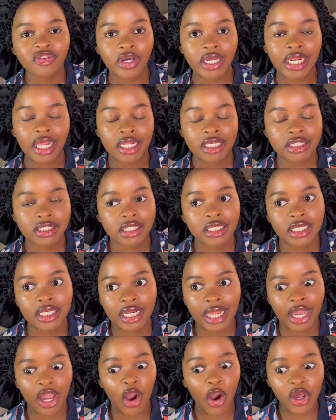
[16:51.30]
financially.
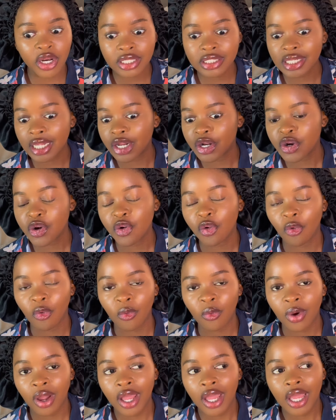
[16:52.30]
Like honestly, I don't
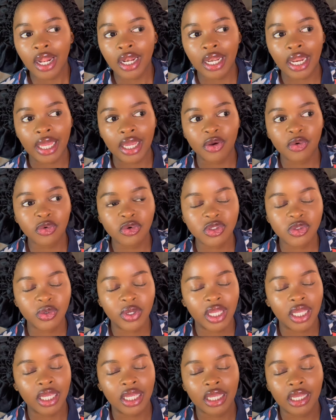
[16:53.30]
know. Like, it was
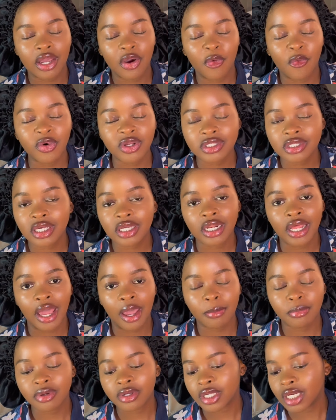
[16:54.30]
okay, what's gonna
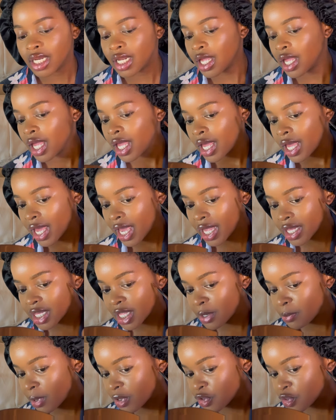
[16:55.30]
happen? And
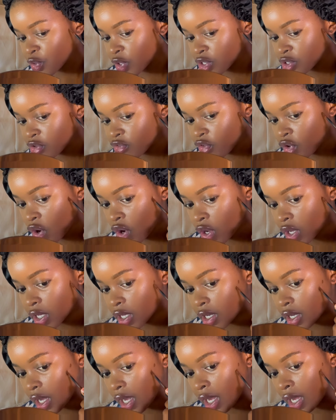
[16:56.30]
then, by the grace of
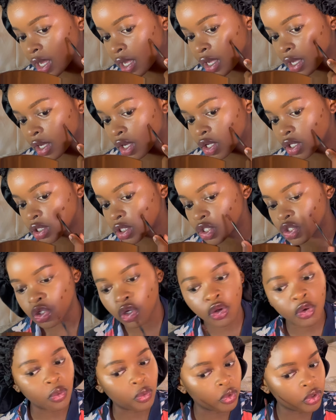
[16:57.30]
God, I just
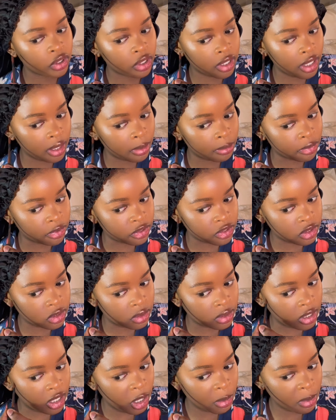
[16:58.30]
got awarded a
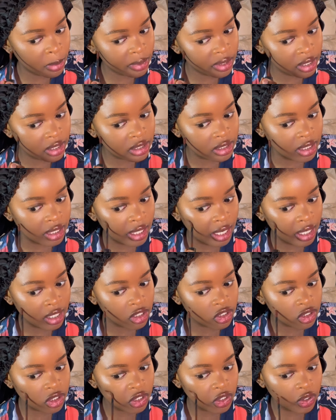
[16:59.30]
bursary. I remember that day, I
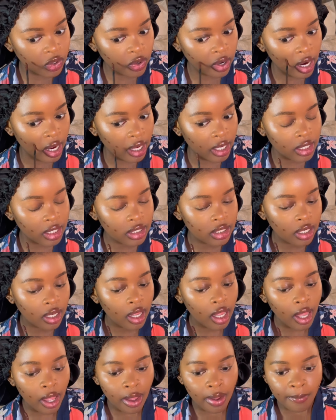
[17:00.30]
literally cried
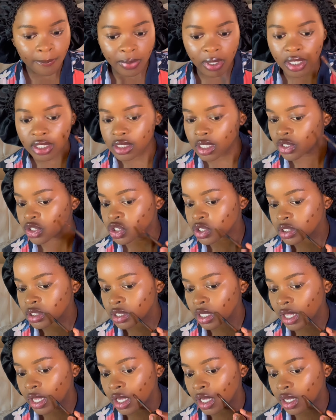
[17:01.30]
because I was just
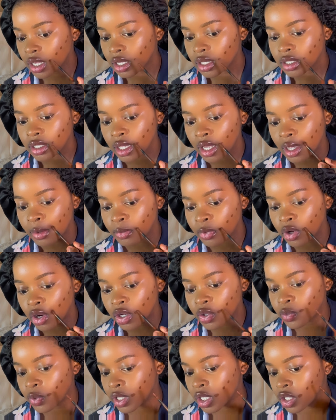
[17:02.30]
like, damn,
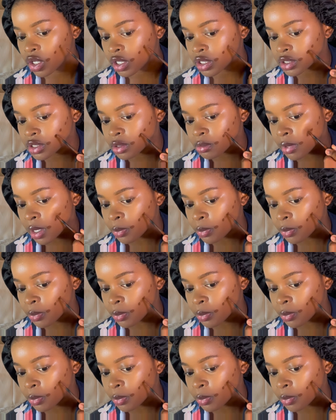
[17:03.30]
God really answered my